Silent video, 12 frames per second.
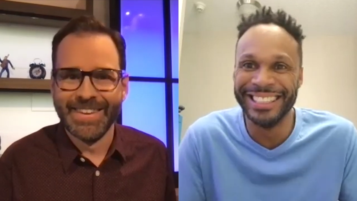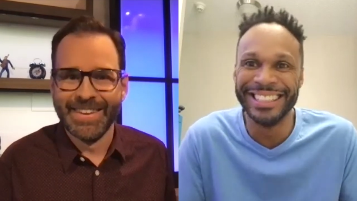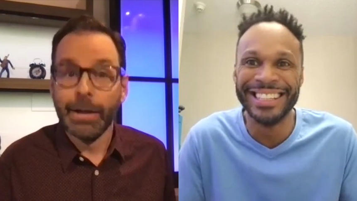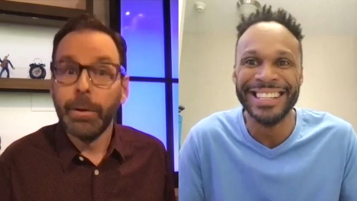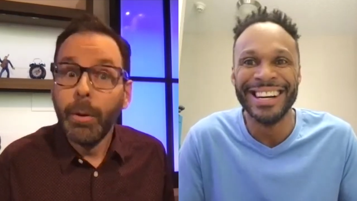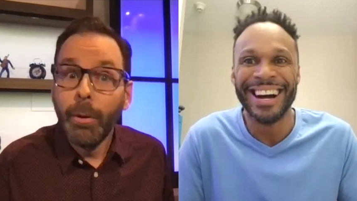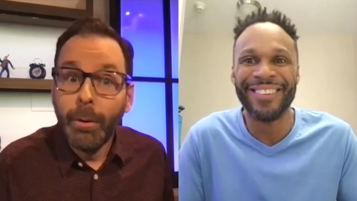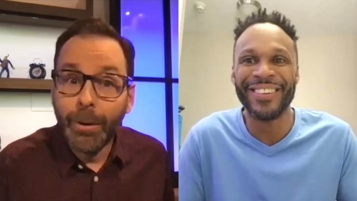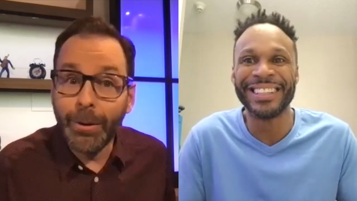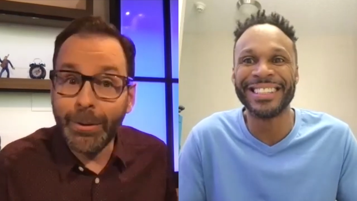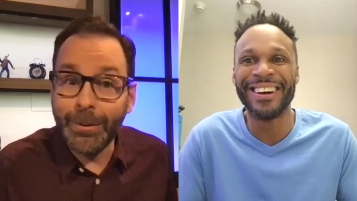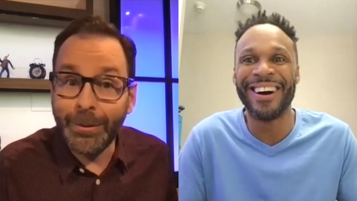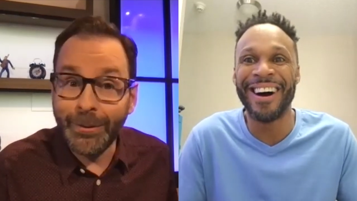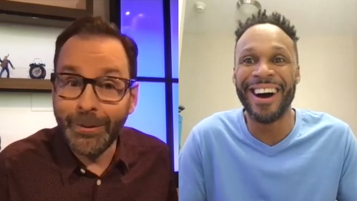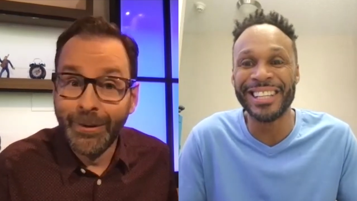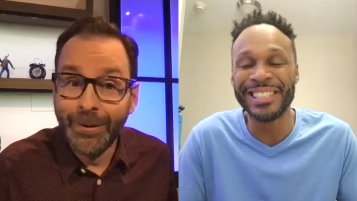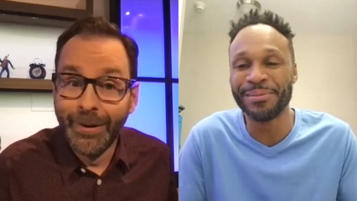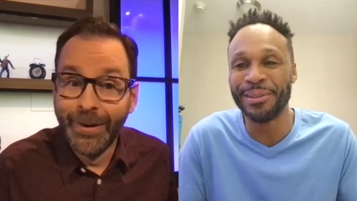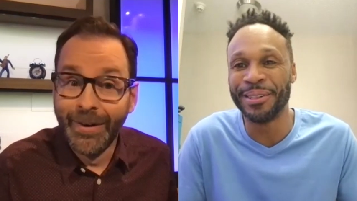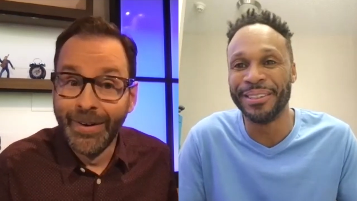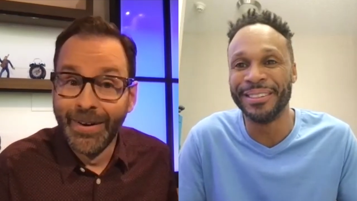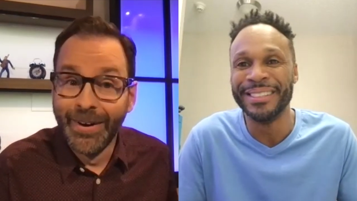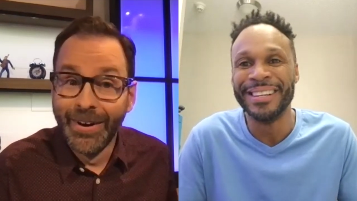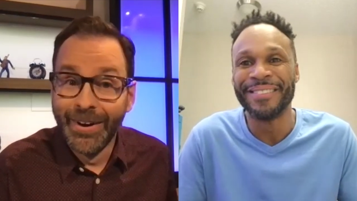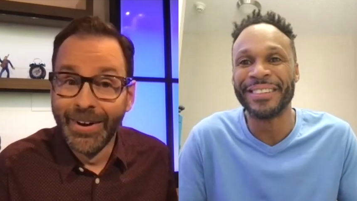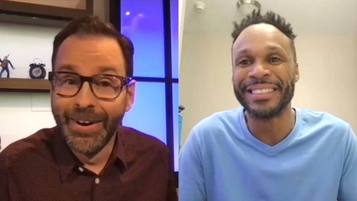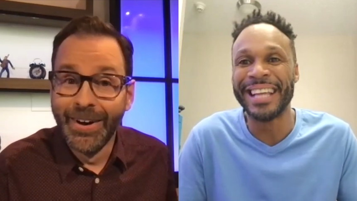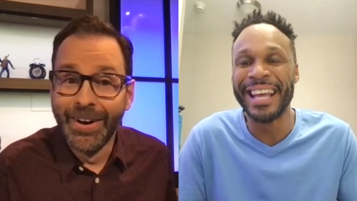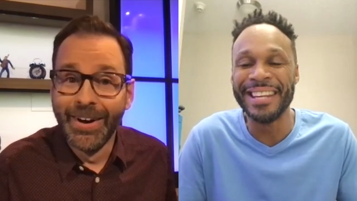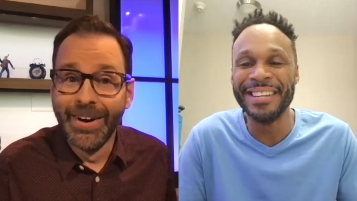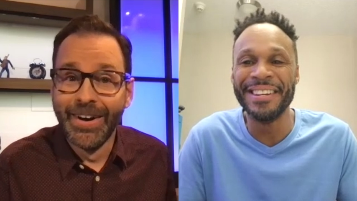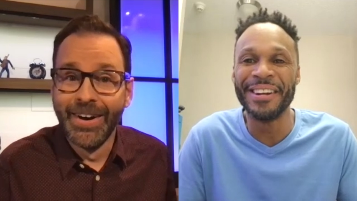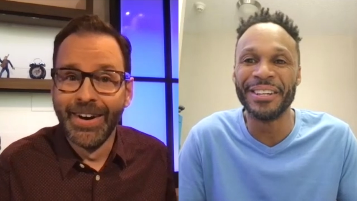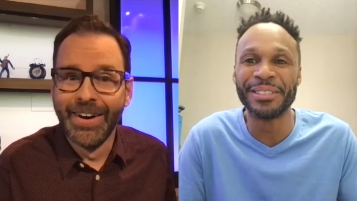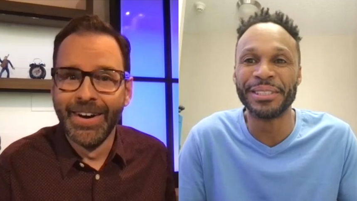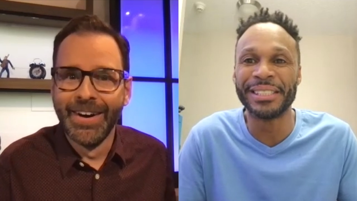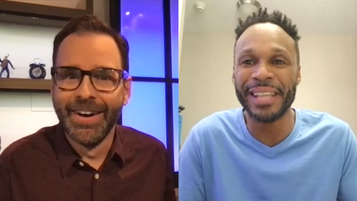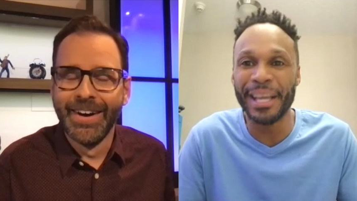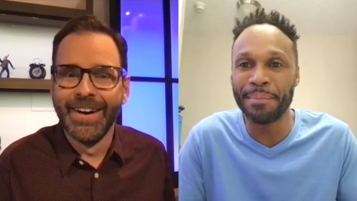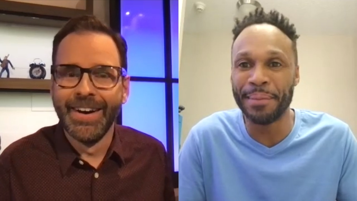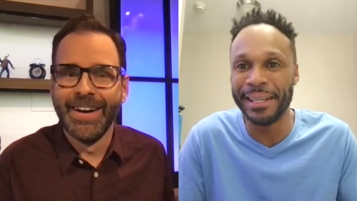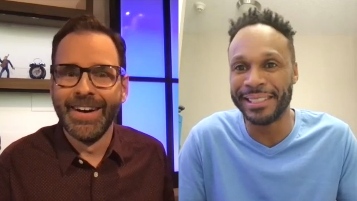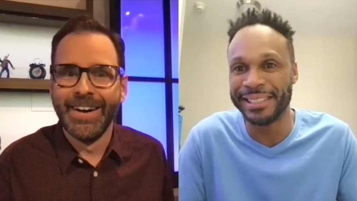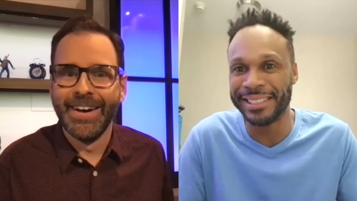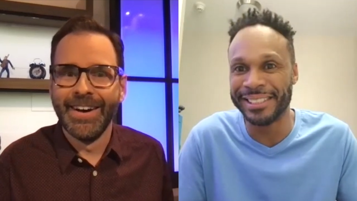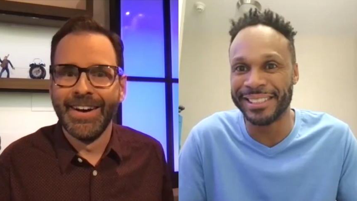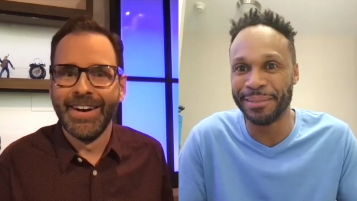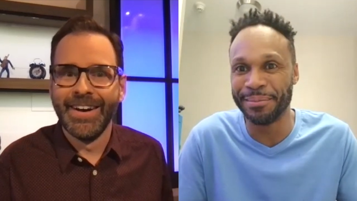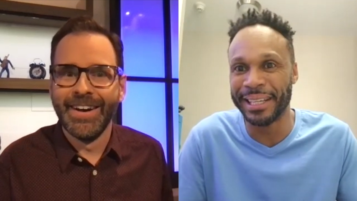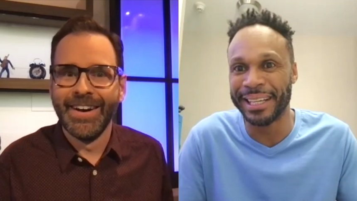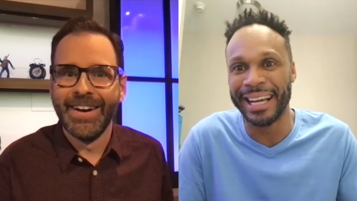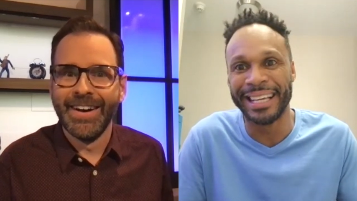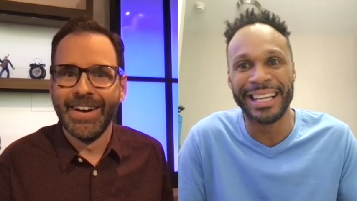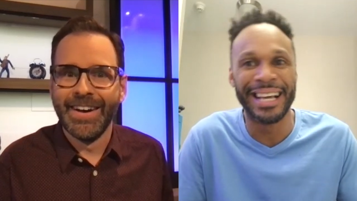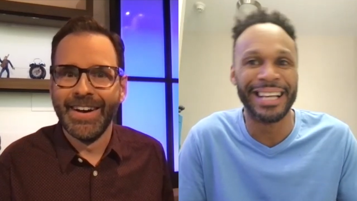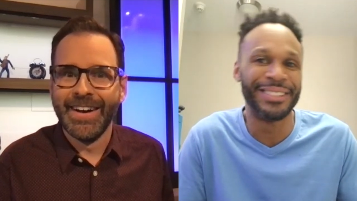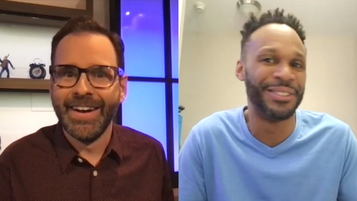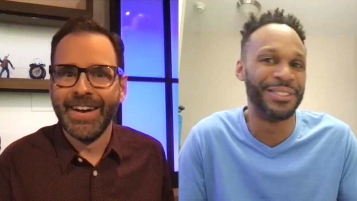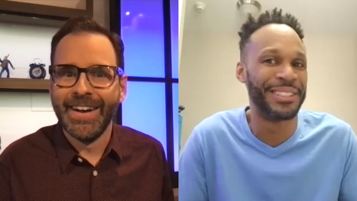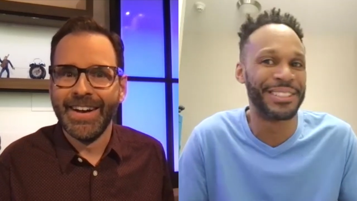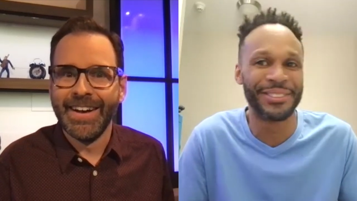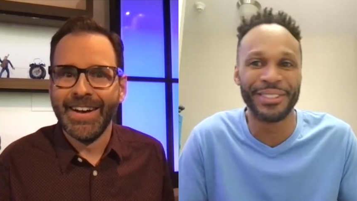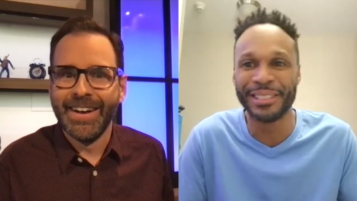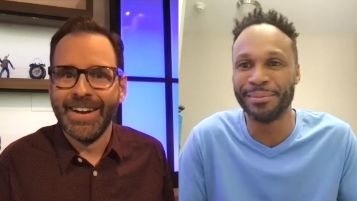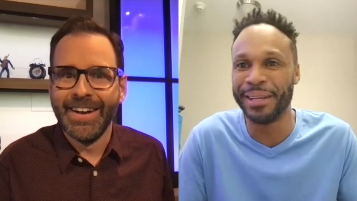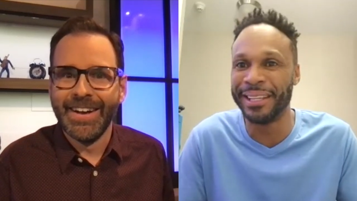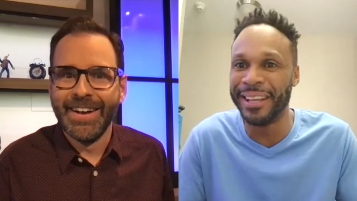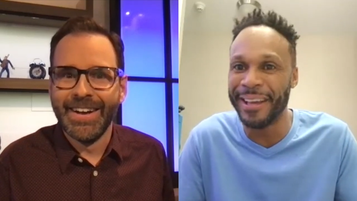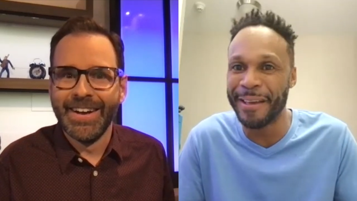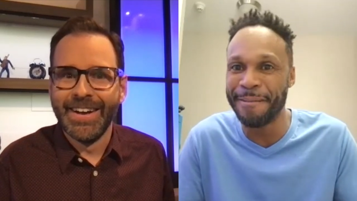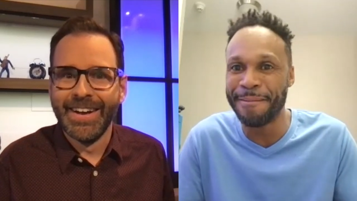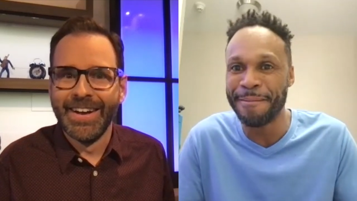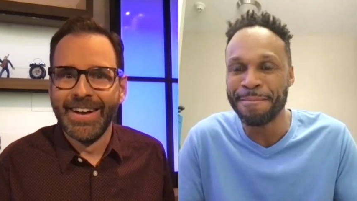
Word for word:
Speaker 1: I worked at a hospital for 10 years with psych patients, and I'm like, I can't do this the rest of my life.